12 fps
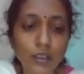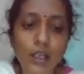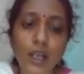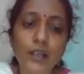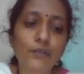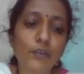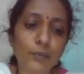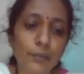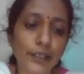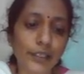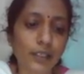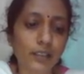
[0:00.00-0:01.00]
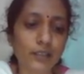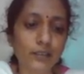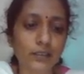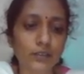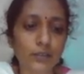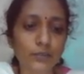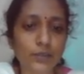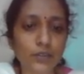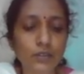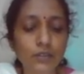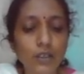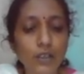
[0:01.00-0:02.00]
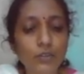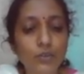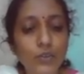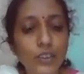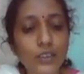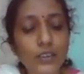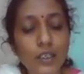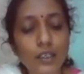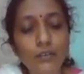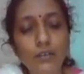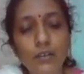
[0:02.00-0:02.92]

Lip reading: and for medical systems. So these are